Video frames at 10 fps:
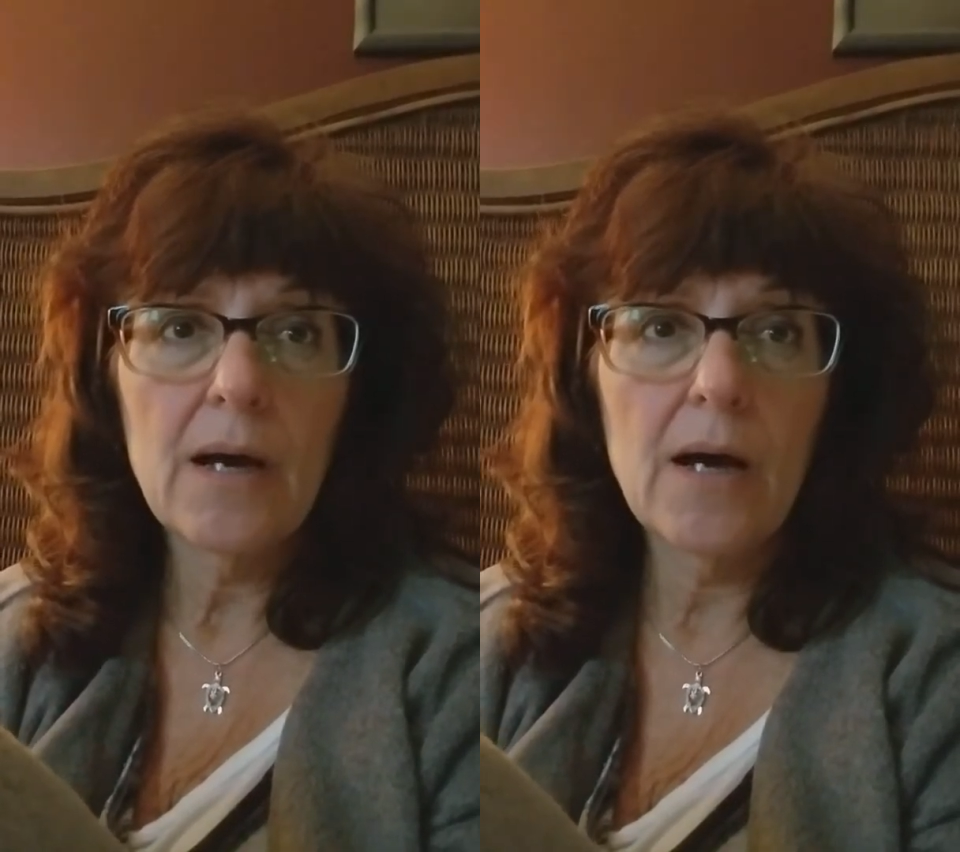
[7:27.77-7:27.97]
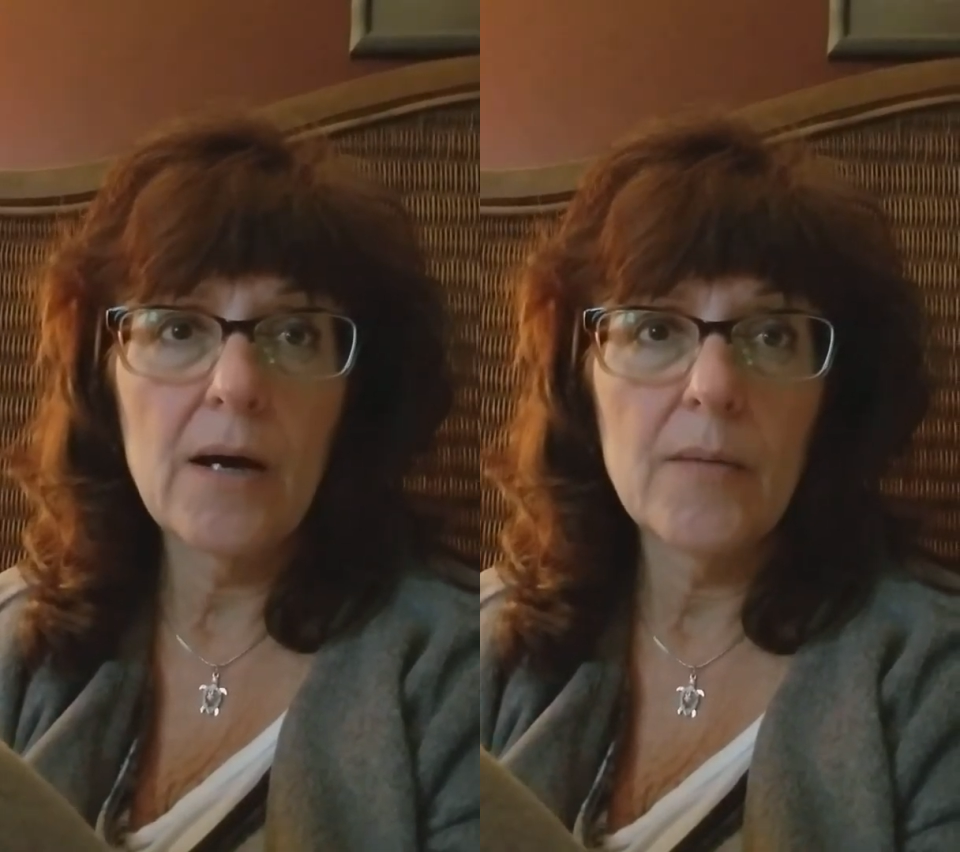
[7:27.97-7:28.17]

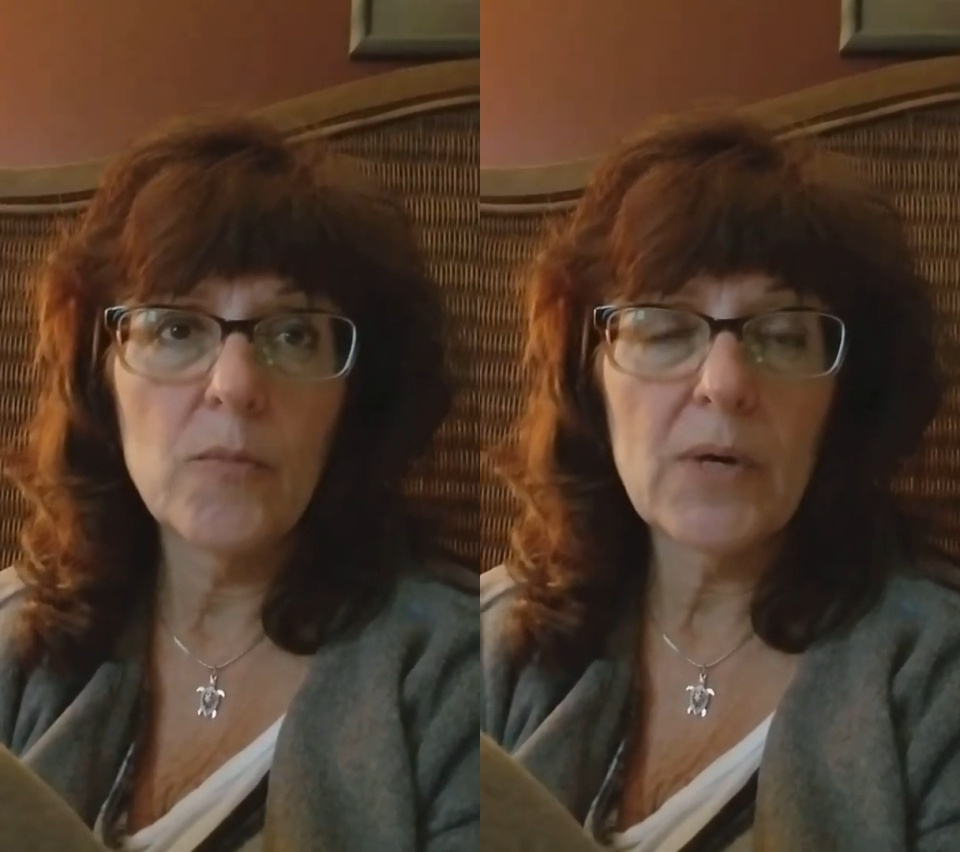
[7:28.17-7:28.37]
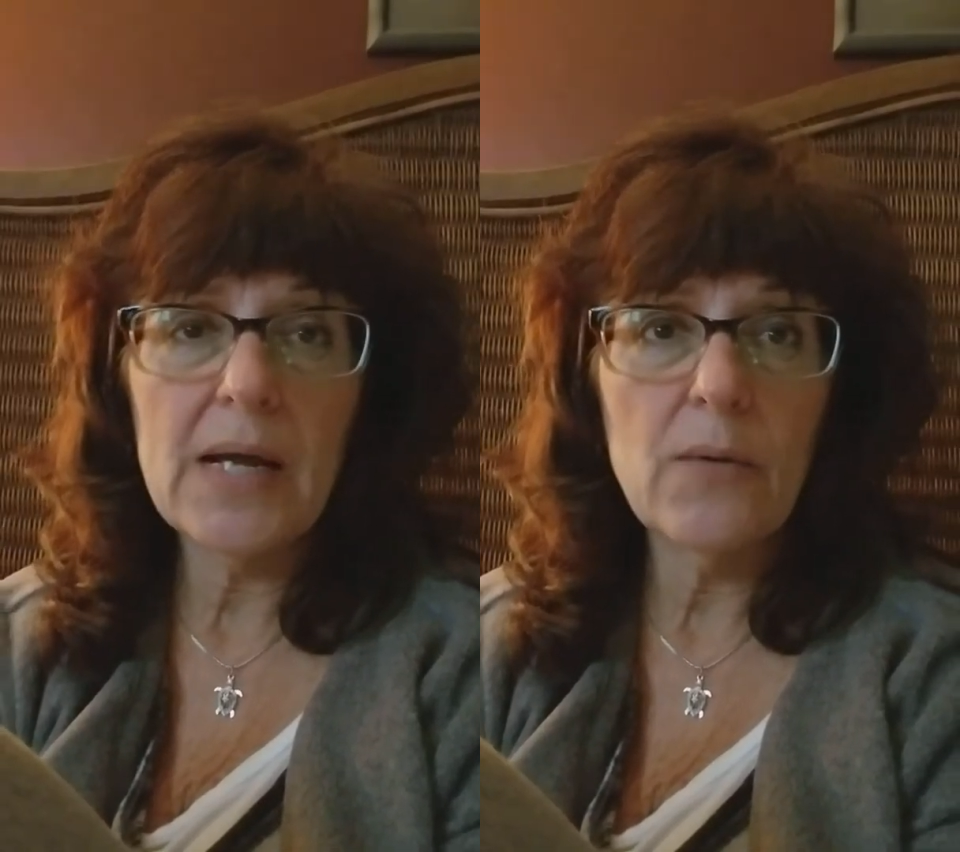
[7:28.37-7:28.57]

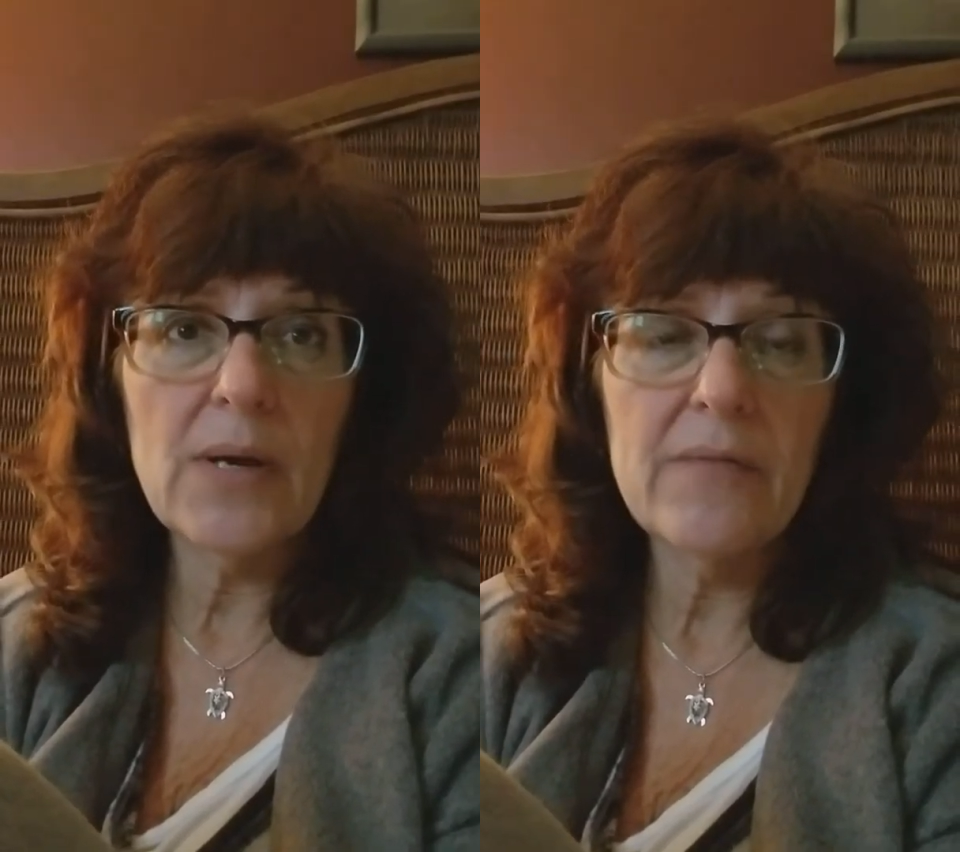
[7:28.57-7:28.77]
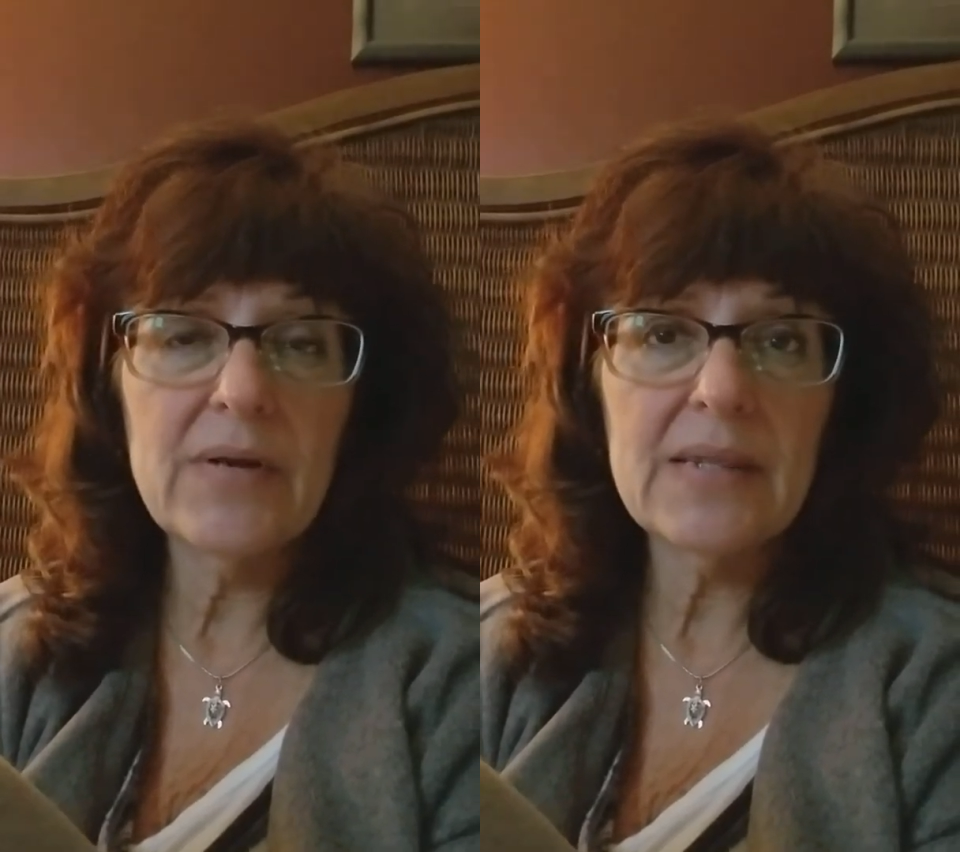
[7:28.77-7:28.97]
Um, when I don't
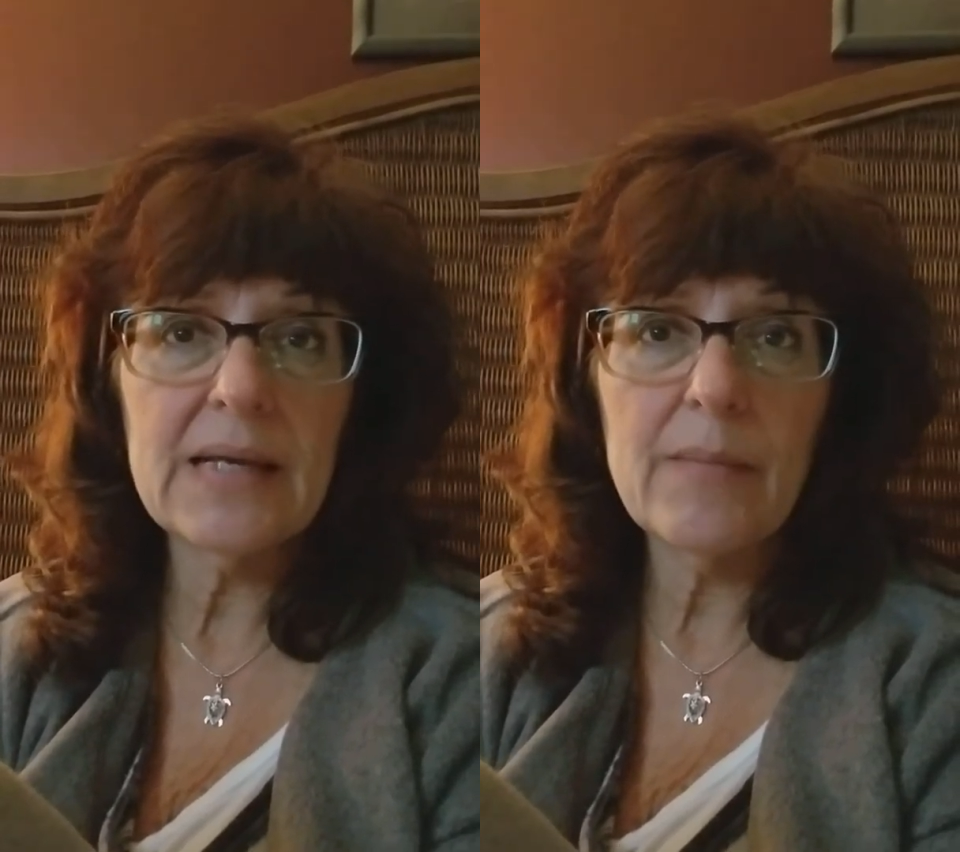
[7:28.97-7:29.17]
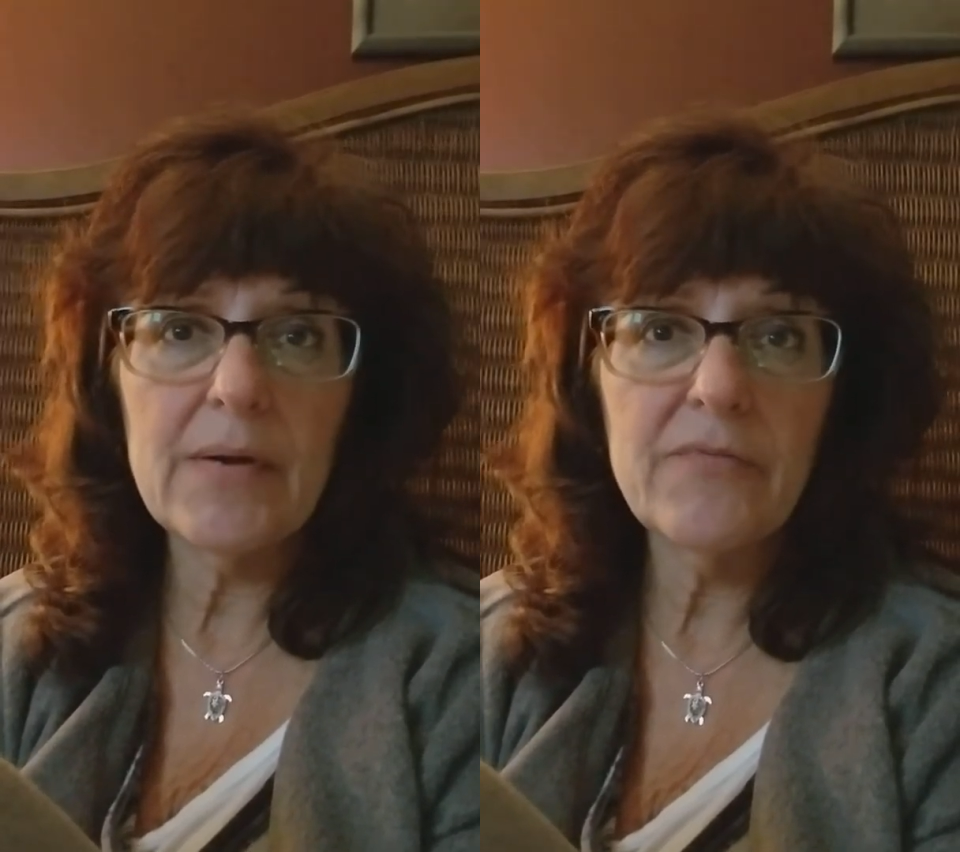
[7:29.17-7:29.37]
have
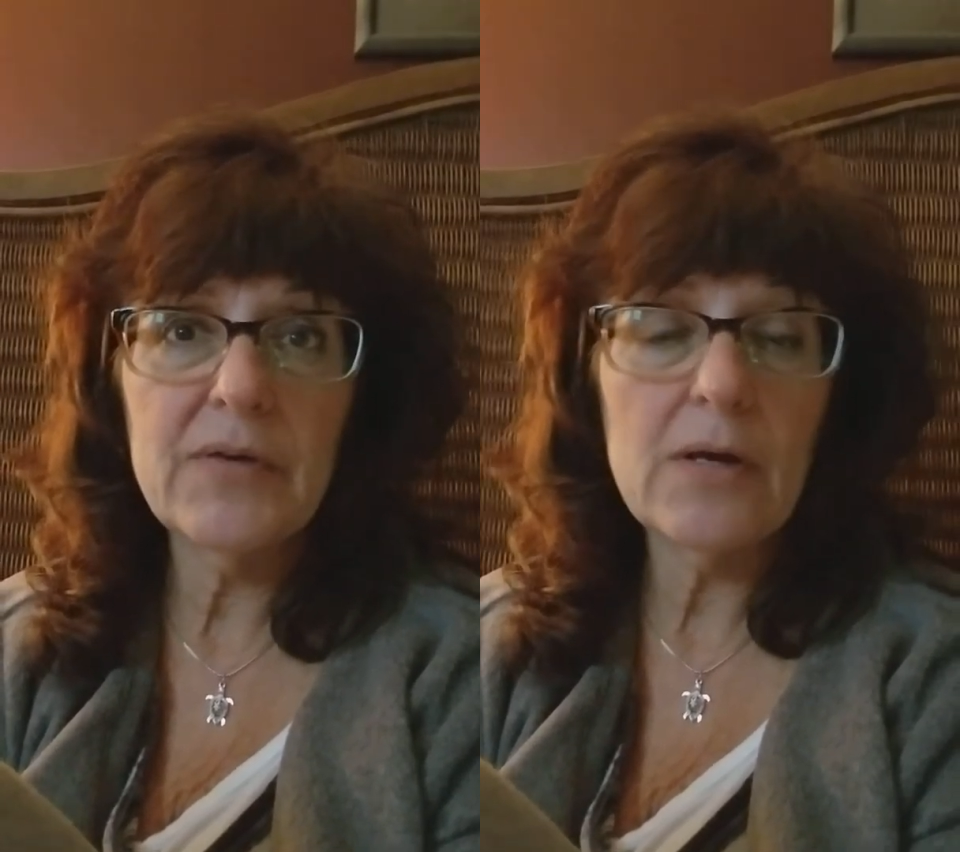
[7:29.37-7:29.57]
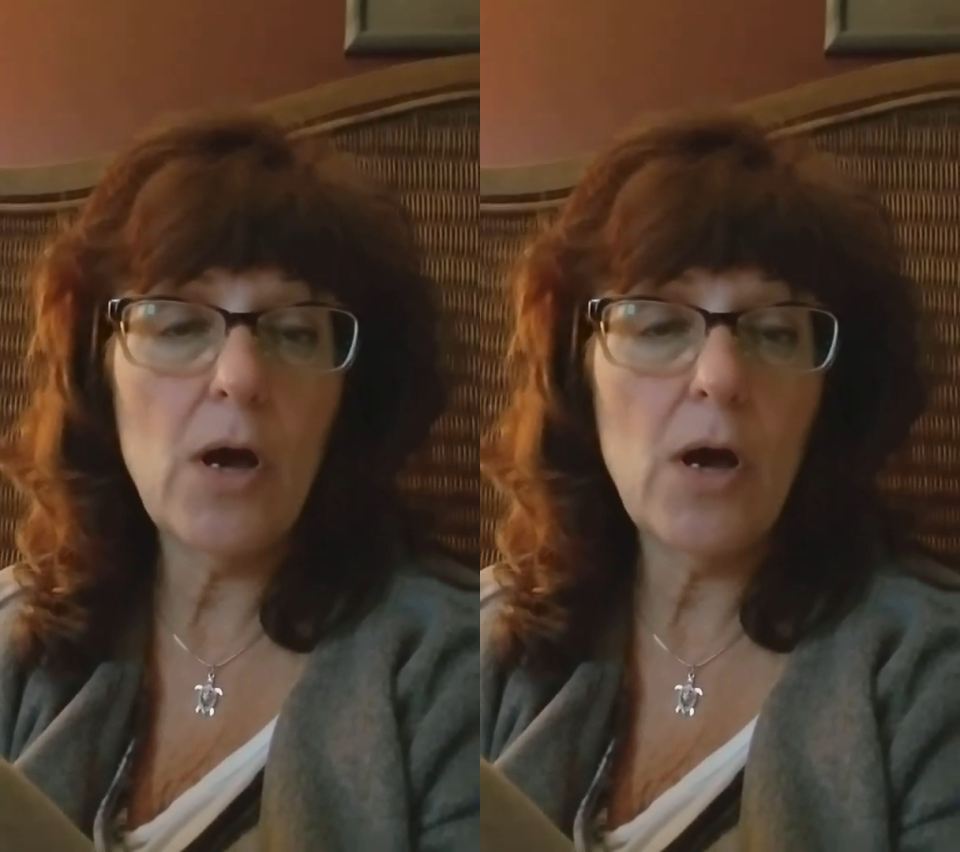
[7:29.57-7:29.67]
anything on my feet.